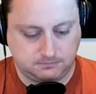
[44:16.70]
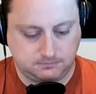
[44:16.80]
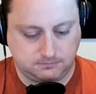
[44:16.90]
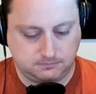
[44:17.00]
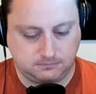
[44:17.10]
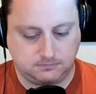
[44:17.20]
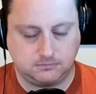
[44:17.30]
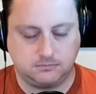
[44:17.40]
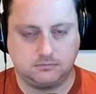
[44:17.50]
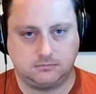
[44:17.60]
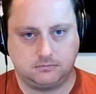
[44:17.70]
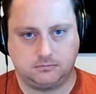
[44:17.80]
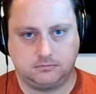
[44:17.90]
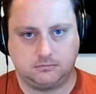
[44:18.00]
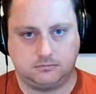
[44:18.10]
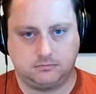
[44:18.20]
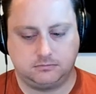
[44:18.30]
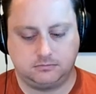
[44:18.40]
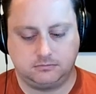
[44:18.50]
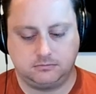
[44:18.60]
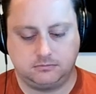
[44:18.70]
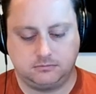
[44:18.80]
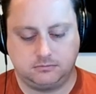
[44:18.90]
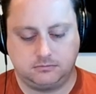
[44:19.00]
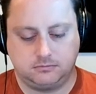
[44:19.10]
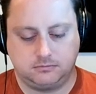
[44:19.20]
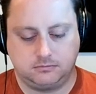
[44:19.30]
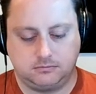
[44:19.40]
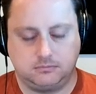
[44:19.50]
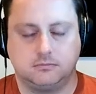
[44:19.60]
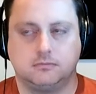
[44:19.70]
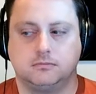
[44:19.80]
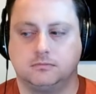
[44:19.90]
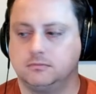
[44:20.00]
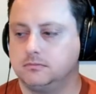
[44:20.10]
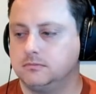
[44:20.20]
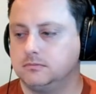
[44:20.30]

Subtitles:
(not speaking)